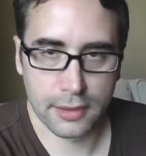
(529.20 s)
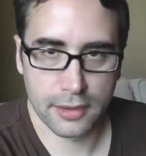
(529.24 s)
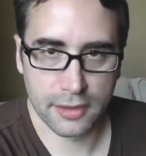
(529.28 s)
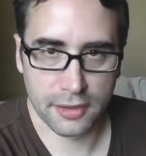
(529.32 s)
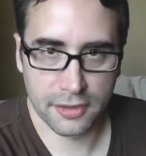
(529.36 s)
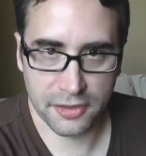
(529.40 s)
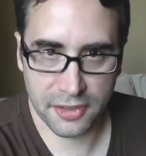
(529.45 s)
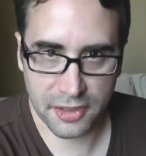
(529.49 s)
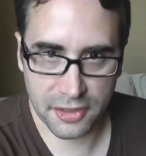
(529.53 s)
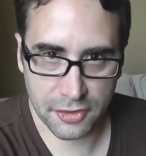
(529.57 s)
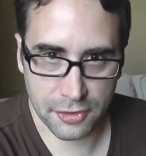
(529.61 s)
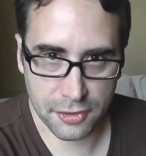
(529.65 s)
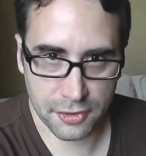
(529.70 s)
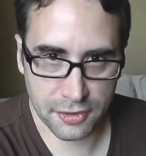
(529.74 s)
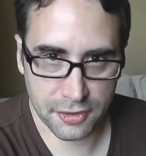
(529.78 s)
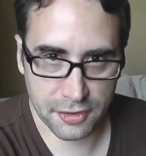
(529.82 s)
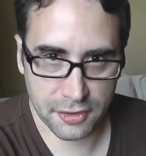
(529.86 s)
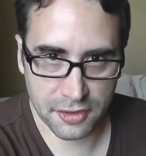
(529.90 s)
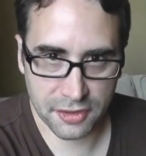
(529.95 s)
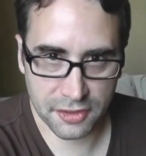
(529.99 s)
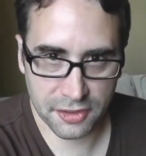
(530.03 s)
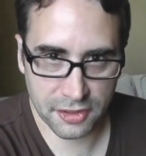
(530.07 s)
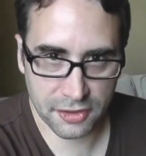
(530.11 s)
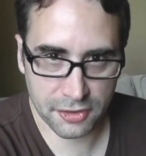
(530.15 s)

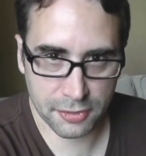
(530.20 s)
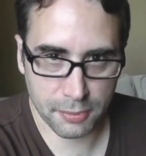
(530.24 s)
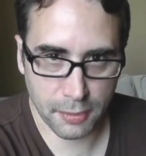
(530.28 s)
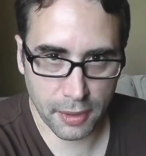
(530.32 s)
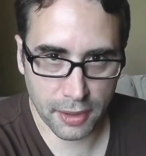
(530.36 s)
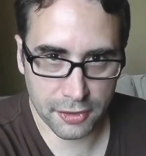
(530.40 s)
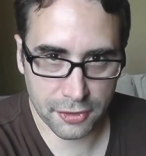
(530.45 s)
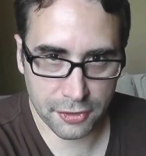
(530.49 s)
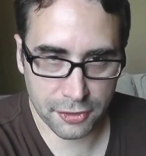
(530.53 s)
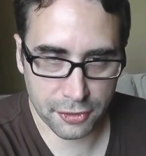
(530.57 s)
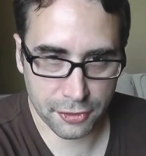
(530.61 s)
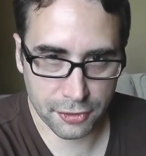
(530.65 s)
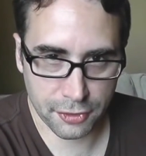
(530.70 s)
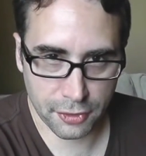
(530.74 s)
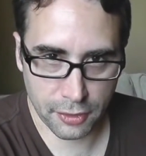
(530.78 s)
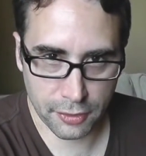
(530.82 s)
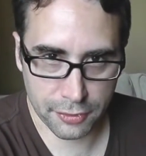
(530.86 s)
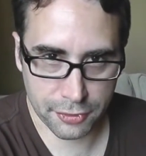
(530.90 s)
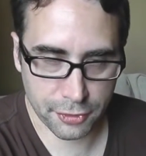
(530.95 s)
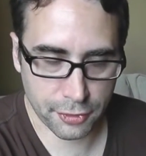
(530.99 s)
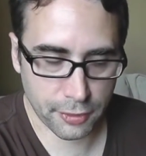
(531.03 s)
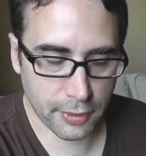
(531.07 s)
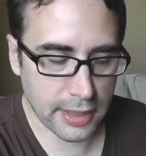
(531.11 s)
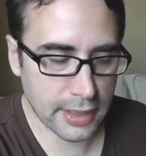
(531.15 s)
6 months or so
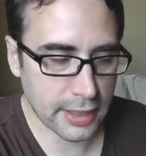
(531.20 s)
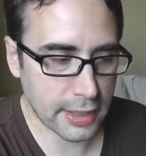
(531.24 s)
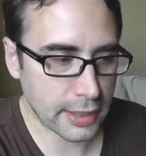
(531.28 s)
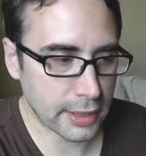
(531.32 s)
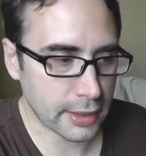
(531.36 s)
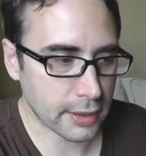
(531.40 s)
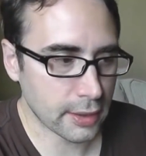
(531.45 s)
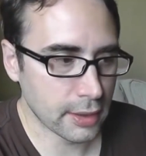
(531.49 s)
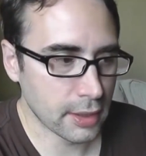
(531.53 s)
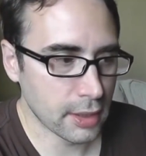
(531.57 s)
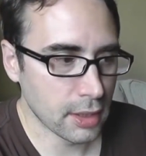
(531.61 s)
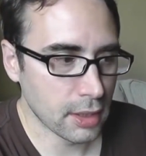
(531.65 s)
of training.